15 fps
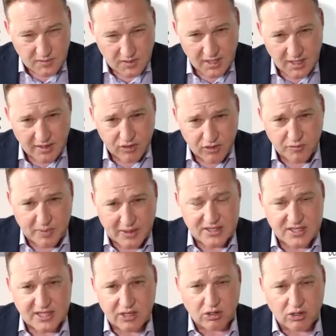If you've been
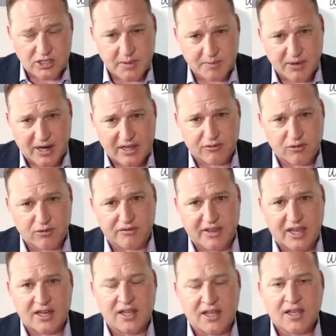to the Ultimate Breakthrough
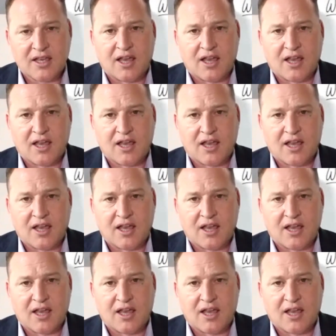event,